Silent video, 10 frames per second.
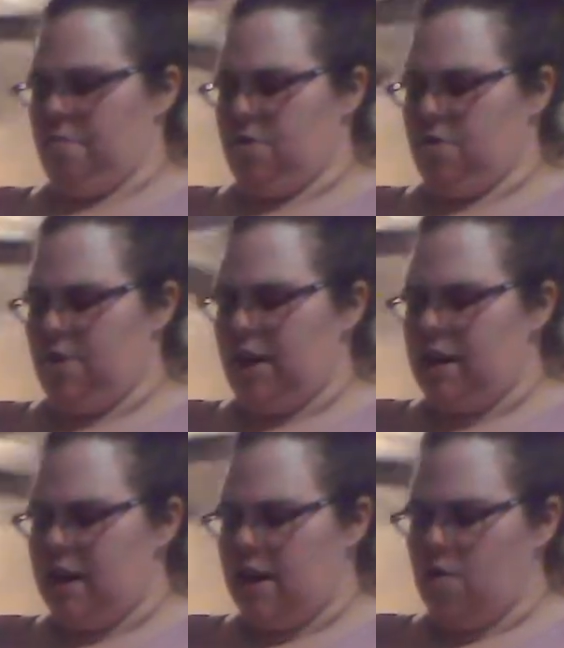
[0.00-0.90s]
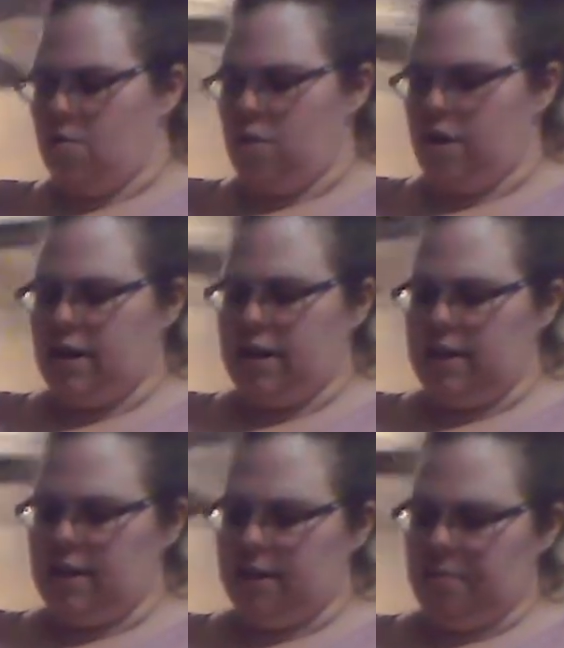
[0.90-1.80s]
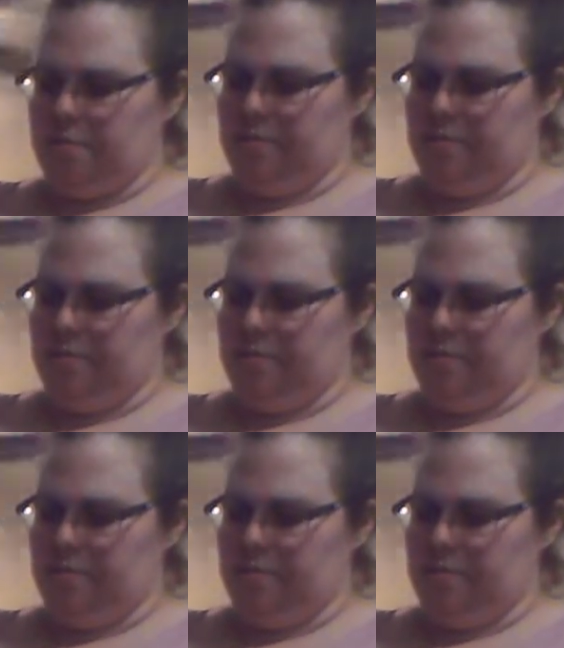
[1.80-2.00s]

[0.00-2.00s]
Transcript: But right now, organizing